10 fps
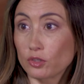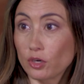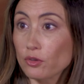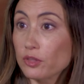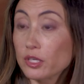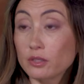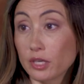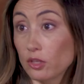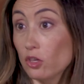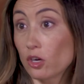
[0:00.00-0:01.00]
growth. And,
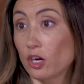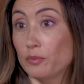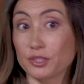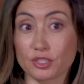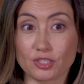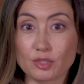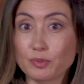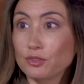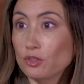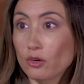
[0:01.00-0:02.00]
and look, our business has
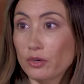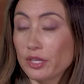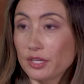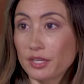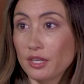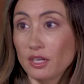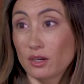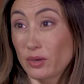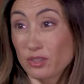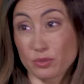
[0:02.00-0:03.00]
been growing at
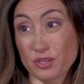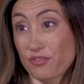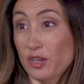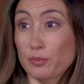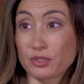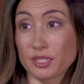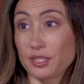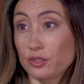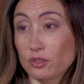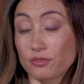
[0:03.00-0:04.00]
around 25%
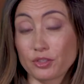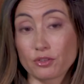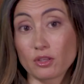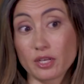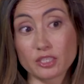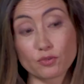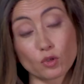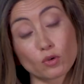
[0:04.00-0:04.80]
year over year the last four